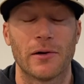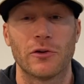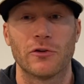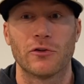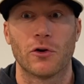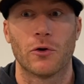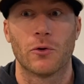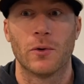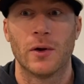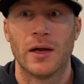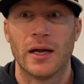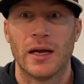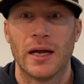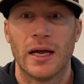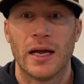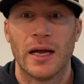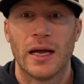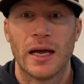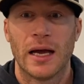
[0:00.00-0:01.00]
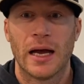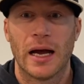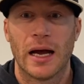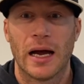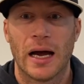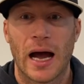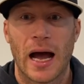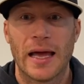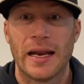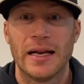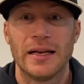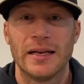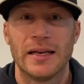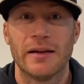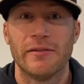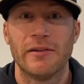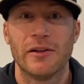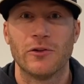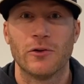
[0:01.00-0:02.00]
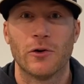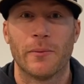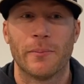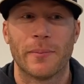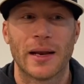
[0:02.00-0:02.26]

And so, uh, I didn't give it to him,